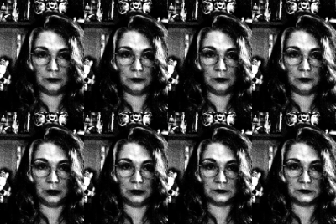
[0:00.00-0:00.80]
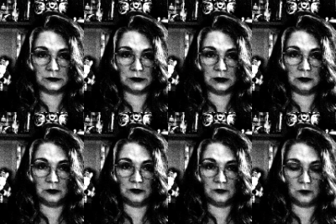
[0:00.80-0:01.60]
No one else has seen it
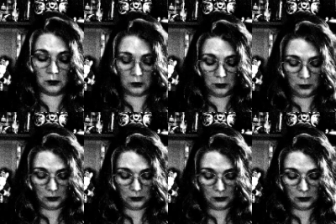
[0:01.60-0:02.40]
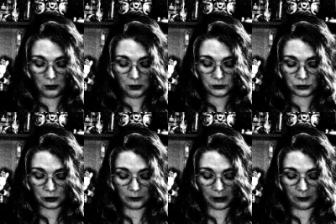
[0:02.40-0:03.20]
before.
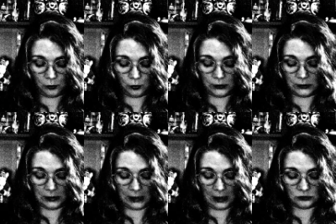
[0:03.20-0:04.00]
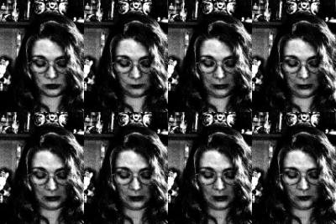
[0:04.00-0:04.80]
Jeremiah pointed it out to me,
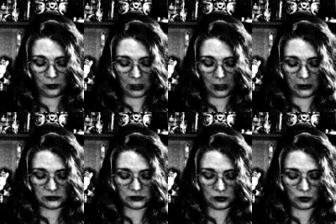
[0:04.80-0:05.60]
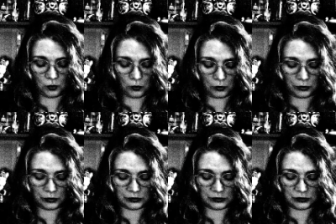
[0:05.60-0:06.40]
how it hides in the
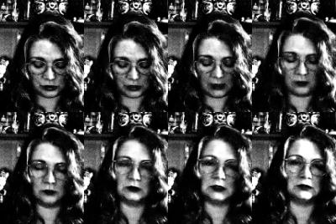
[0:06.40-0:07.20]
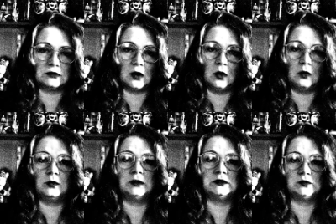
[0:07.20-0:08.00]
corners and the shadows, and it's
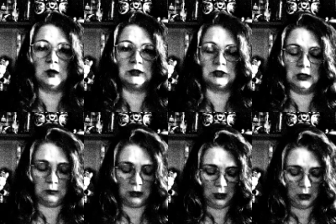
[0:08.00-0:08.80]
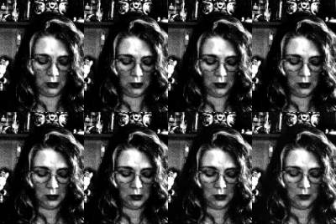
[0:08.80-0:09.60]
always watching me.
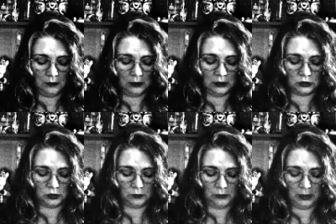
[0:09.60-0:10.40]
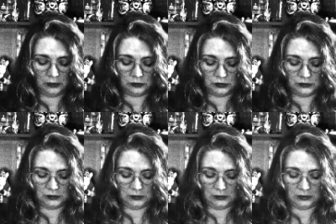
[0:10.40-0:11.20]
And then he told me how
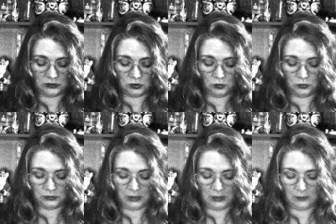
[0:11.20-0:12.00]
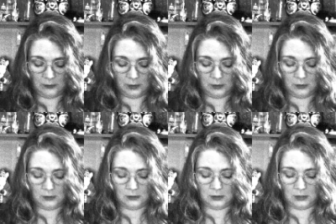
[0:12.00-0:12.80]
Jaziel had told him
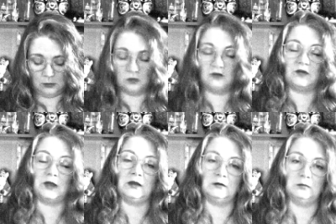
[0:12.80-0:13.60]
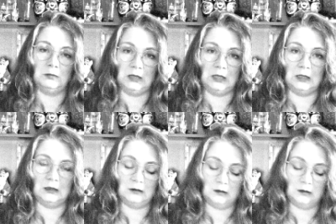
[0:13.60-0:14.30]
that he would find me,